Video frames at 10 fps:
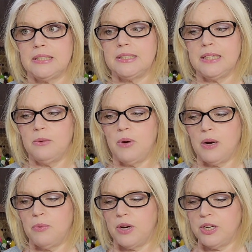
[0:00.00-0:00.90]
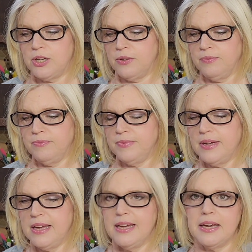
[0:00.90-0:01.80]
and see what I want to do.
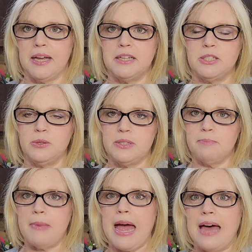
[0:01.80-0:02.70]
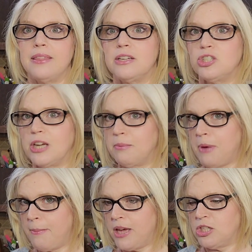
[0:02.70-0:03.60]
Got to do some math and check
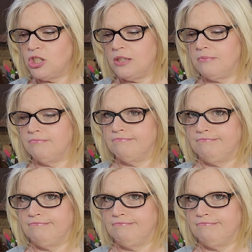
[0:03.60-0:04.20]
my budget